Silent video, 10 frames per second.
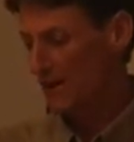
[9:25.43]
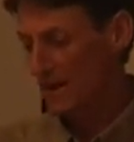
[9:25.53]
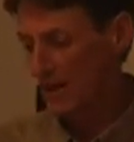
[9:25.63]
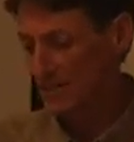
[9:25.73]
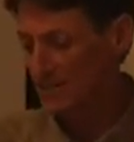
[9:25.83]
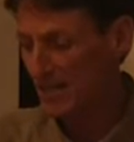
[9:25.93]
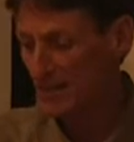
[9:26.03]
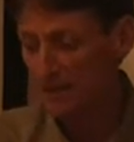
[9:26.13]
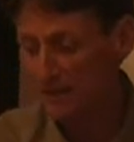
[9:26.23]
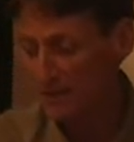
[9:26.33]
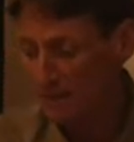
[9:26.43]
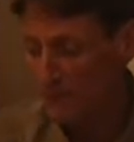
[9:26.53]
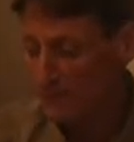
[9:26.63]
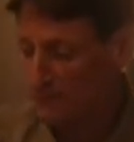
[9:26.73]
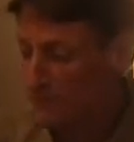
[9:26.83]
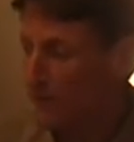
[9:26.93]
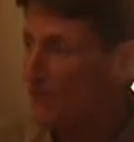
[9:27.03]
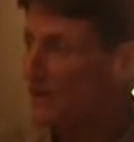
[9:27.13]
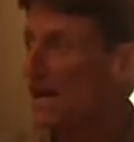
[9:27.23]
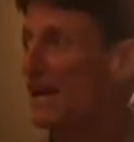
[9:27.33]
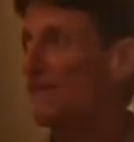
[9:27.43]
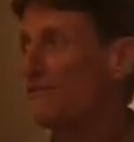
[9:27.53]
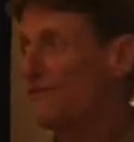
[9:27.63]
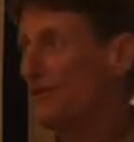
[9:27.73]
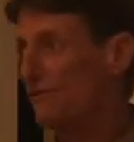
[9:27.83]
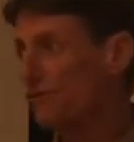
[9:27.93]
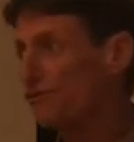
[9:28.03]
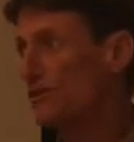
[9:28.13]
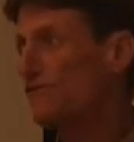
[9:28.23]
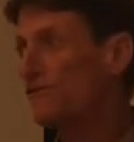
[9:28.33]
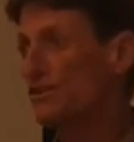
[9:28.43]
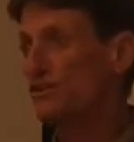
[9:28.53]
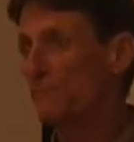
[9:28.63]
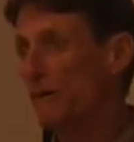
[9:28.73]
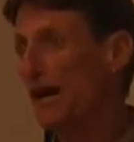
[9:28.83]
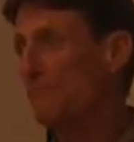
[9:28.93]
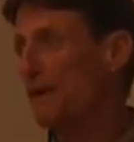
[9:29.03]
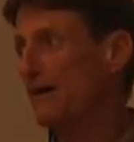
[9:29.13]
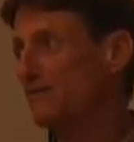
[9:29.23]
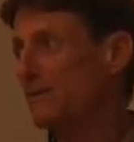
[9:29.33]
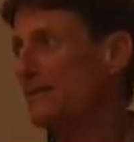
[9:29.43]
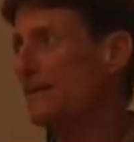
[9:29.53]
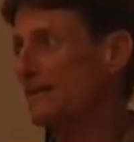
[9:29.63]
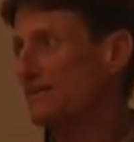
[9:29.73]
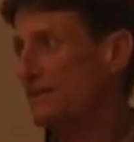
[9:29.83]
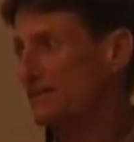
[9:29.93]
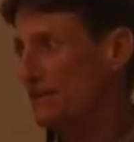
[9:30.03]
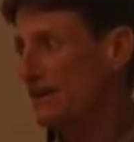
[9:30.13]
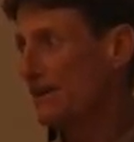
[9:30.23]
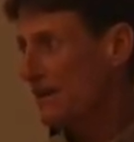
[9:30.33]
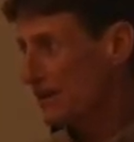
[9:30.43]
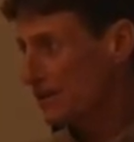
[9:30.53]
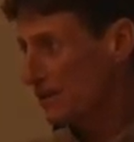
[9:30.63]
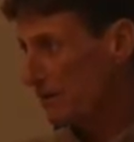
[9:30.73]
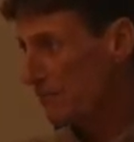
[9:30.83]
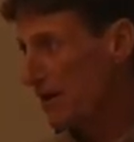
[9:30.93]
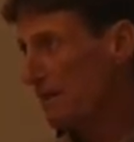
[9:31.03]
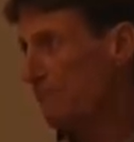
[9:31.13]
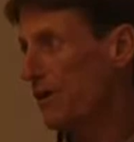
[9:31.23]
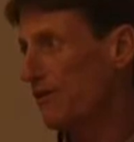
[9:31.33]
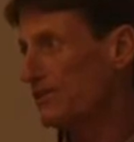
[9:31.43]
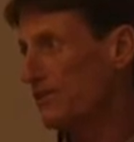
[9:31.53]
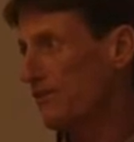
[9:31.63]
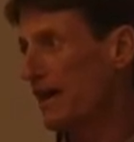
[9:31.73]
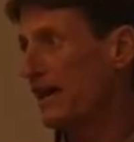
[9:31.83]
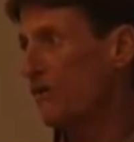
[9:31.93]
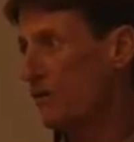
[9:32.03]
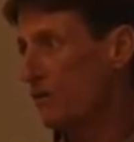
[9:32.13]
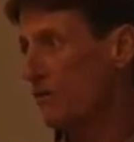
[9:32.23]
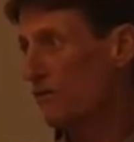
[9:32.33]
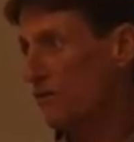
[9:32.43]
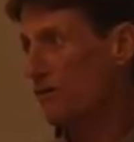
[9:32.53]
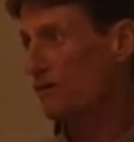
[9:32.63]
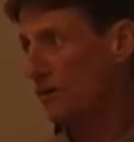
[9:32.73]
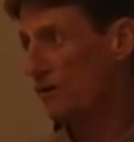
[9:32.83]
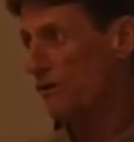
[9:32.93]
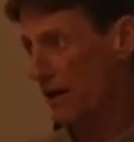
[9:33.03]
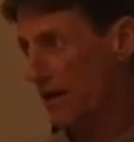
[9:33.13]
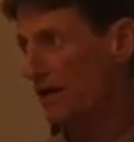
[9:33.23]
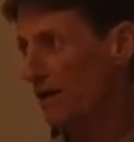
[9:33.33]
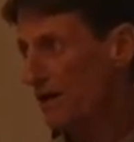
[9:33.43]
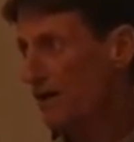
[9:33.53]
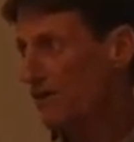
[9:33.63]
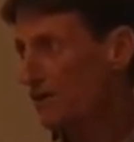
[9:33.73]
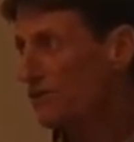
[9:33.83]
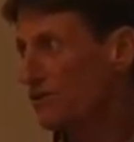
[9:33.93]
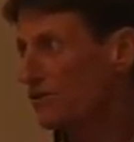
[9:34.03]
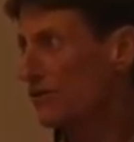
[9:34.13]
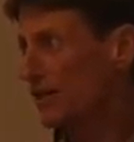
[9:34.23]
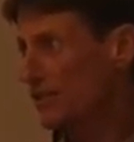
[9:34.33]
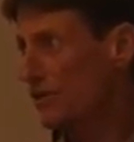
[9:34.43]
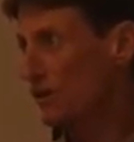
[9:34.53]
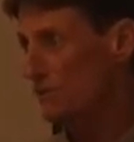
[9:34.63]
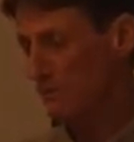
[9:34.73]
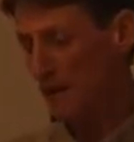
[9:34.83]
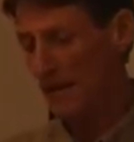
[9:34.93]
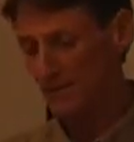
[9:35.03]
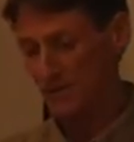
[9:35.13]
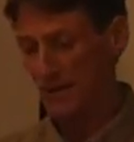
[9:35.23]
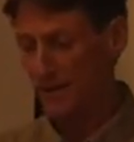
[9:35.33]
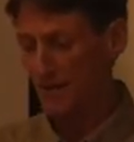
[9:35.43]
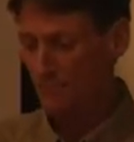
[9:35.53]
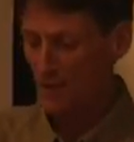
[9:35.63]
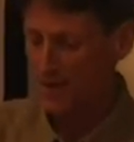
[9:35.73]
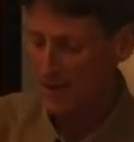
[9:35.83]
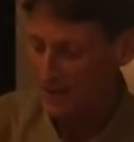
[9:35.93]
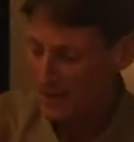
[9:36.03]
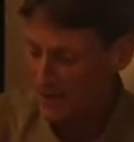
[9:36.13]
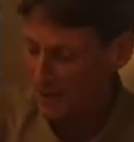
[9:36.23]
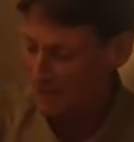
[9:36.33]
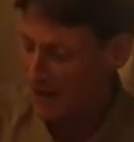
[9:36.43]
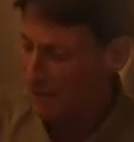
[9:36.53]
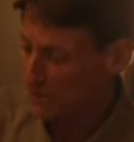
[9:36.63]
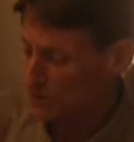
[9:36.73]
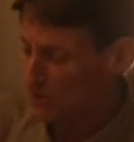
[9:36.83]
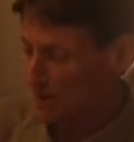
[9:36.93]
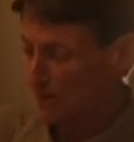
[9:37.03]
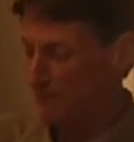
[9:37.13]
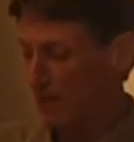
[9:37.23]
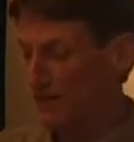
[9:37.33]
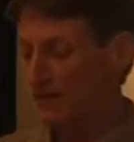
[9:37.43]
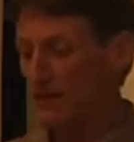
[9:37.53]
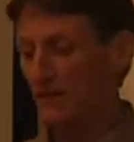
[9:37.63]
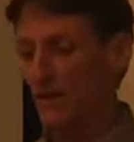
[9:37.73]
Like I said, the perfect egg, you know, for drift fishing or back bouncing is you know, a medium berry steelhead or a coho egg. Those will actually hold up the best. Now, but on the